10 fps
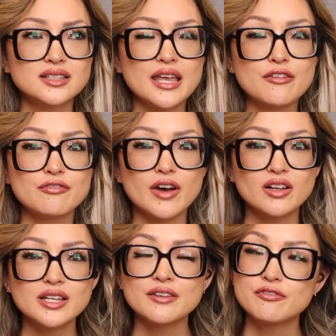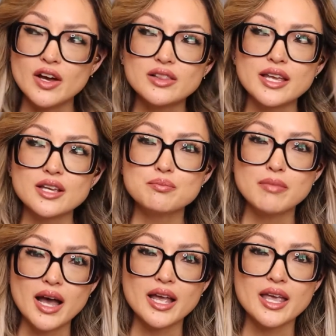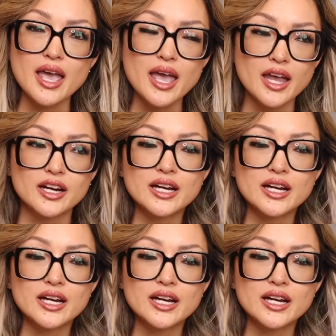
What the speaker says: it felt like my hair.